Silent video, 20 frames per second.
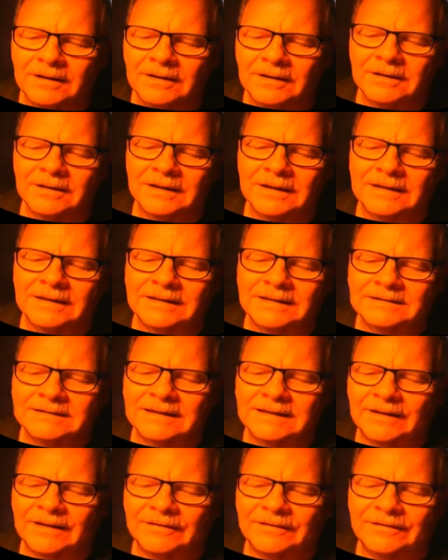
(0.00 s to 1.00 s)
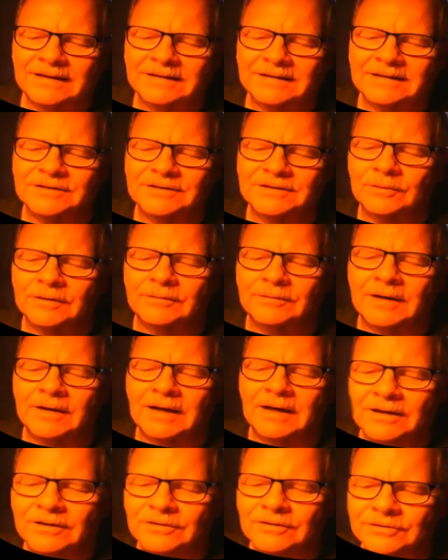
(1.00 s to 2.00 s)
and he said, "I think this one right
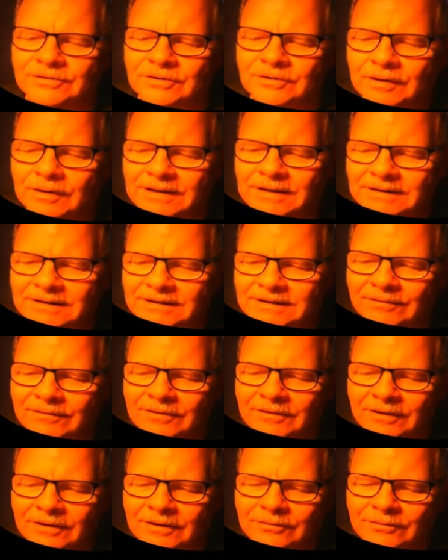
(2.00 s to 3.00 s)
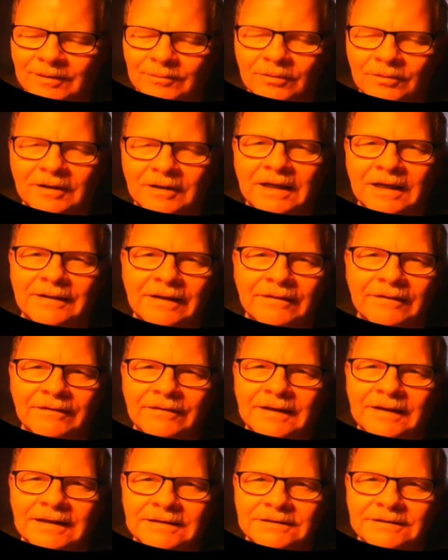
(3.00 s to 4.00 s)
here is the one that's giving the trouble." And that
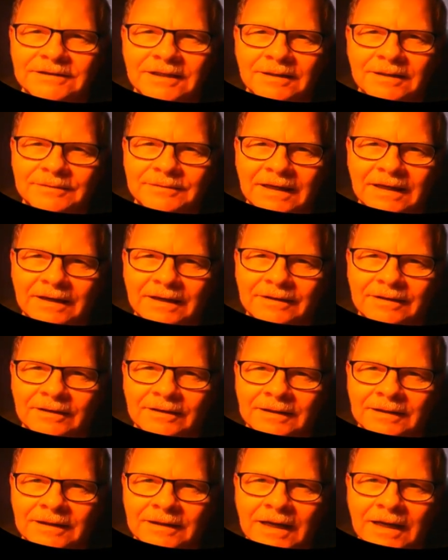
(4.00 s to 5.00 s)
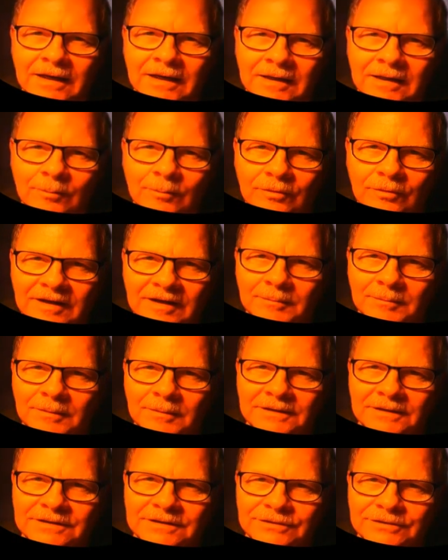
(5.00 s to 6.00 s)
thing jumped out of there and got him with that
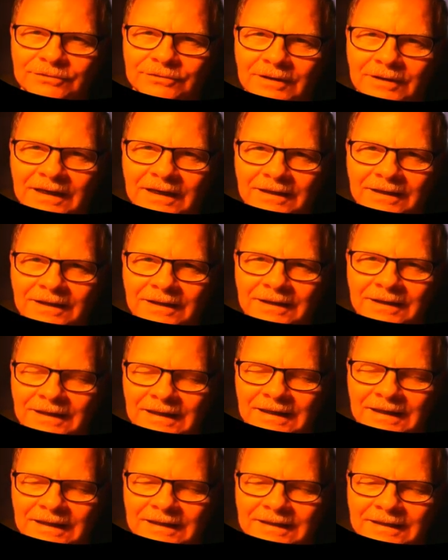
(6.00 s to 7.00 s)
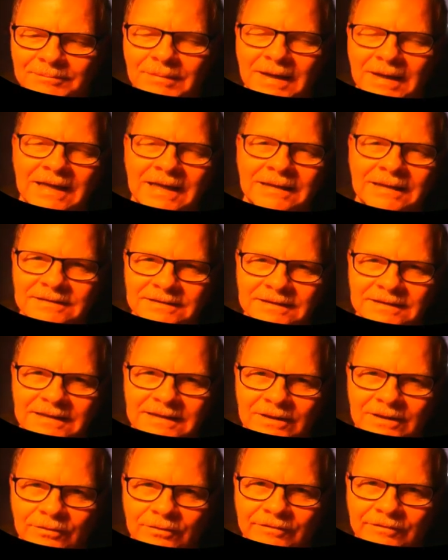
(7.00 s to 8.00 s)
multi-strike, and he banged his knee
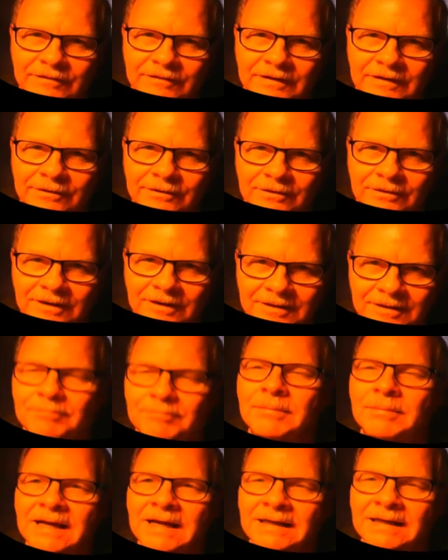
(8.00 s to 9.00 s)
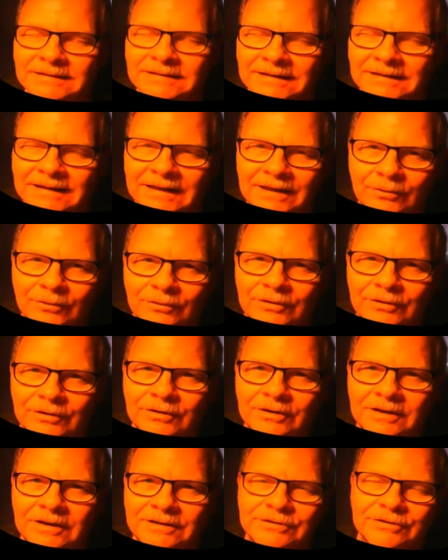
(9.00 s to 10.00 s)
on the fender and banged his head on the
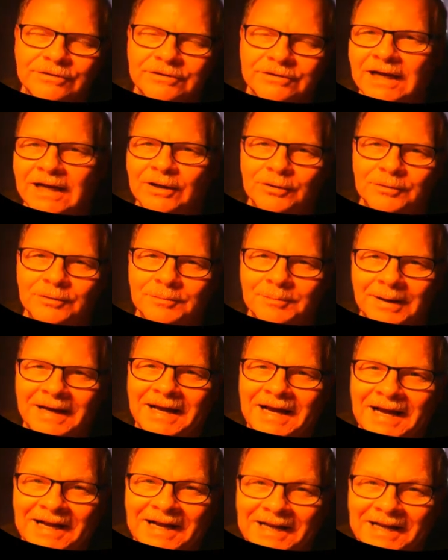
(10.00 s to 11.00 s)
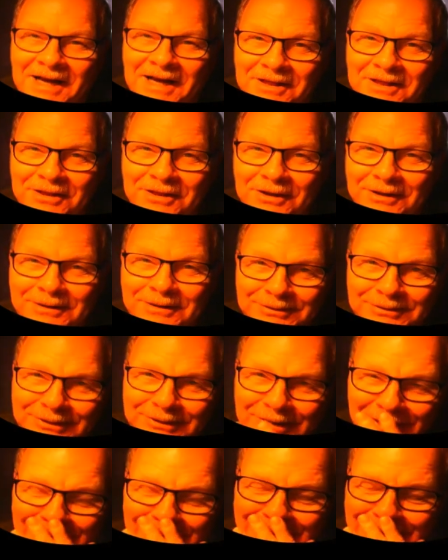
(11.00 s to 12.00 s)
hood and staggered back. I thought he was
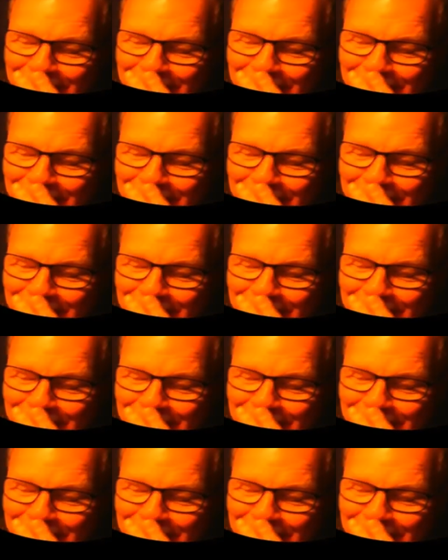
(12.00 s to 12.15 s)
going to fall.